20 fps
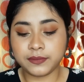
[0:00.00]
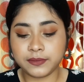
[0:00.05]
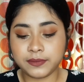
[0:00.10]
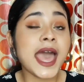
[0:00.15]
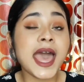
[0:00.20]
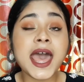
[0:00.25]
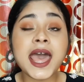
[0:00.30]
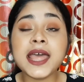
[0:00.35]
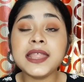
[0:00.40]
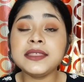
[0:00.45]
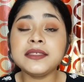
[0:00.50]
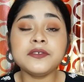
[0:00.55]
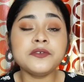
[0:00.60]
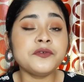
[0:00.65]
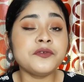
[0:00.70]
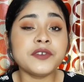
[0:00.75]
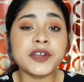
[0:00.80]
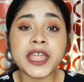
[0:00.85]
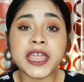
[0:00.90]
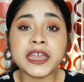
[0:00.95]
and the
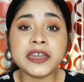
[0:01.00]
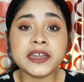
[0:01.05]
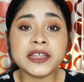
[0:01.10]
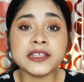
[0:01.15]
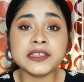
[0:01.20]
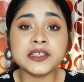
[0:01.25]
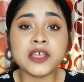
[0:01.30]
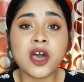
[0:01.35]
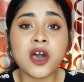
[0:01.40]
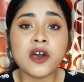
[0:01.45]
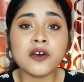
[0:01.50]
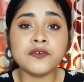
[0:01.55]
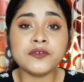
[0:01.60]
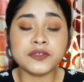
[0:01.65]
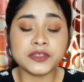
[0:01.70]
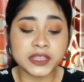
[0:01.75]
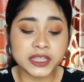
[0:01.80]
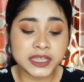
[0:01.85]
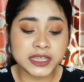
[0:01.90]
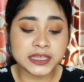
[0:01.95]
fragrance of
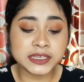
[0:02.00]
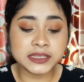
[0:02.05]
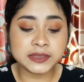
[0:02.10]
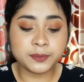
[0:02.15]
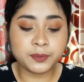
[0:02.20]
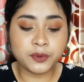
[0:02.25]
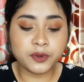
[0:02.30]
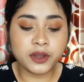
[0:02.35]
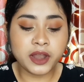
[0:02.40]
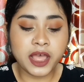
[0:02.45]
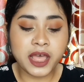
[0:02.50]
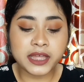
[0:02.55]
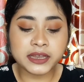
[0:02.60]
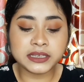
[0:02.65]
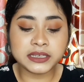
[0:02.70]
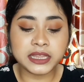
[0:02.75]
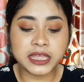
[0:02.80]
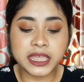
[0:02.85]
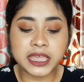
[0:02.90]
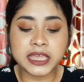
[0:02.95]
this
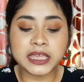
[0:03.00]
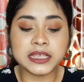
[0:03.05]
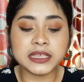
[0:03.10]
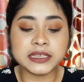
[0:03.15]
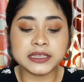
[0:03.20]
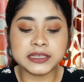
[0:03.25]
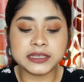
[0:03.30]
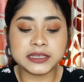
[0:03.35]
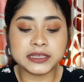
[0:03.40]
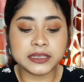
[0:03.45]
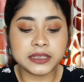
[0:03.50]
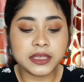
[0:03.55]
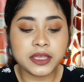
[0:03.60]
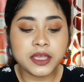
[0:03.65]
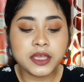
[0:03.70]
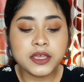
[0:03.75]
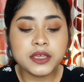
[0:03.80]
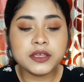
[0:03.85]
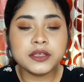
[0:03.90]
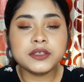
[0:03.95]
product is
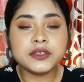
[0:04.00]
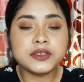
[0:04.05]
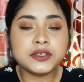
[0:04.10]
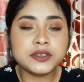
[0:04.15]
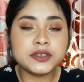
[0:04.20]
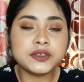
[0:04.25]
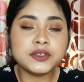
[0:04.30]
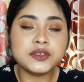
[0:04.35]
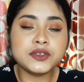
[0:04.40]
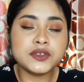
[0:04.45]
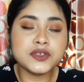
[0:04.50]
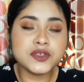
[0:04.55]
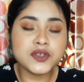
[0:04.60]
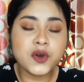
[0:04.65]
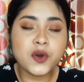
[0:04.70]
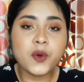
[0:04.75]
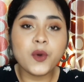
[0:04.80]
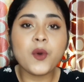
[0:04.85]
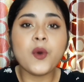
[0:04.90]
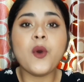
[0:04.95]

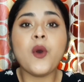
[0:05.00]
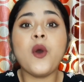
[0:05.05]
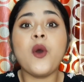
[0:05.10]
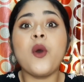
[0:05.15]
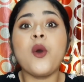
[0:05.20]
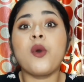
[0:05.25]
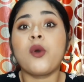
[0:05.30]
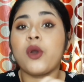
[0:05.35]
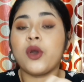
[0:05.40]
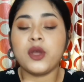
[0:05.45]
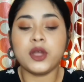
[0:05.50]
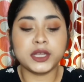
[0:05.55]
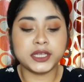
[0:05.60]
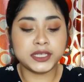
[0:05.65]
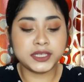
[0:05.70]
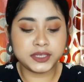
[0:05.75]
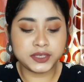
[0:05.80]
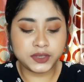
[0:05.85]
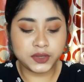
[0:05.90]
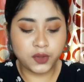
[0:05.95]
so
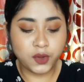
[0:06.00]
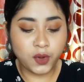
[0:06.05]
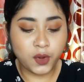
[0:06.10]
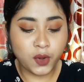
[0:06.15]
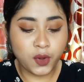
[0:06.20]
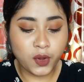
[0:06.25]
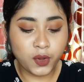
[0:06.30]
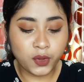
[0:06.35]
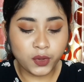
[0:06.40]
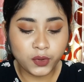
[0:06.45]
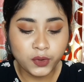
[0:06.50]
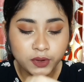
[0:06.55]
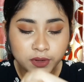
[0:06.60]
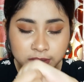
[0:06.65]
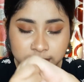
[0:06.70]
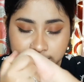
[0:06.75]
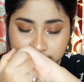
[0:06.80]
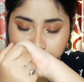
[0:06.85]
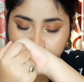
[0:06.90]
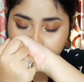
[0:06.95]

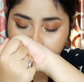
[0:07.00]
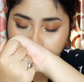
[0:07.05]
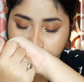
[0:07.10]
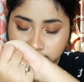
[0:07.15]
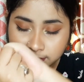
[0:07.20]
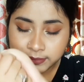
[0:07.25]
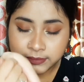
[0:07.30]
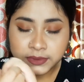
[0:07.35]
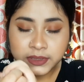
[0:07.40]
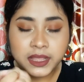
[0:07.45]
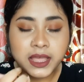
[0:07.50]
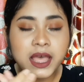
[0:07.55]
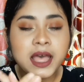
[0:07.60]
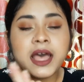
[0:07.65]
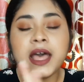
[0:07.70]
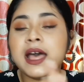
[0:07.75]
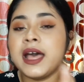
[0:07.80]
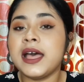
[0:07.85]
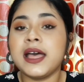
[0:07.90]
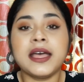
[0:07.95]
good.
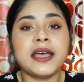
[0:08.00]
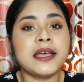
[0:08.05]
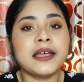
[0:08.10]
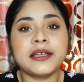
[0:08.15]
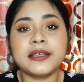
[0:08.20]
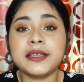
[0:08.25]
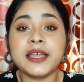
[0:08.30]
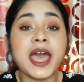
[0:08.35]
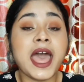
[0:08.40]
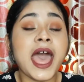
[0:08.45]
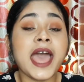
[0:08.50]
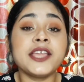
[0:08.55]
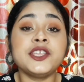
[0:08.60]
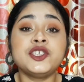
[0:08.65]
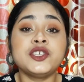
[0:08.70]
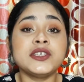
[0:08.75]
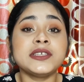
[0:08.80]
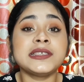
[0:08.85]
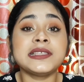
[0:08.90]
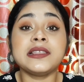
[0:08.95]
I
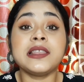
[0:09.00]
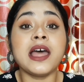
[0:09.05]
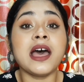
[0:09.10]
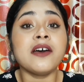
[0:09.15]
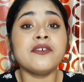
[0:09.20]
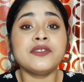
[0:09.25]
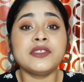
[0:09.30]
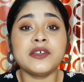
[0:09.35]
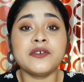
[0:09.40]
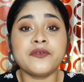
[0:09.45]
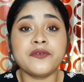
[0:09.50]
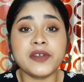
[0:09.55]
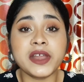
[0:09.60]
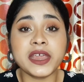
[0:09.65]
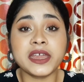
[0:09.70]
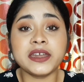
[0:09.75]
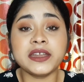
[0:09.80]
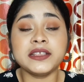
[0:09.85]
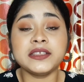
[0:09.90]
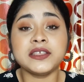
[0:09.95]
just love the
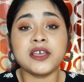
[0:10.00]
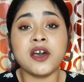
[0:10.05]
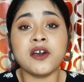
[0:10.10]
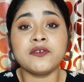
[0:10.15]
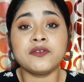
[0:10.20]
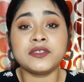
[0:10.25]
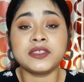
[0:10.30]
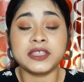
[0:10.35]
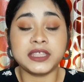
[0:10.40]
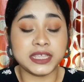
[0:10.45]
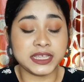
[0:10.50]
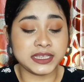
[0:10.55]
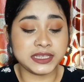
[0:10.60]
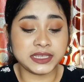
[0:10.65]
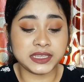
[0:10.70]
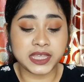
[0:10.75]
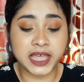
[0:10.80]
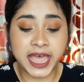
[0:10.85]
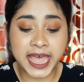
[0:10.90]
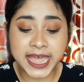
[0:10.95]
fragrance of
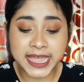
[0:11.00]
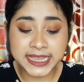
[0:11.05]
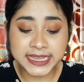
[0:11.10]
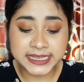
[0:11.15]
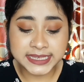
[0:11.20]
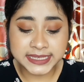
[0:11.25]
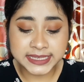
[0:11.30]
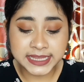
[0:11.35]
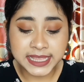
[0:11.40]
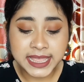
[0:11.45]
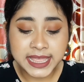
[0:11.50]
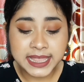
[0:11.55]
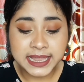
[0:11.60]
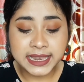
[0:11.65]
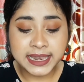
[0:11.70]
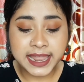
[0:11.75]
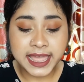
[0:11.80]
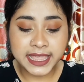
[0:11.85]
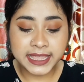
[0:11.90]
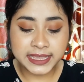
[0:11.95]
this, guys,
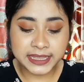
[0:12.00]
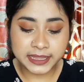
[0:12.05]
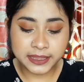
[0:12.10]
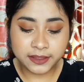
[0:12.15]
like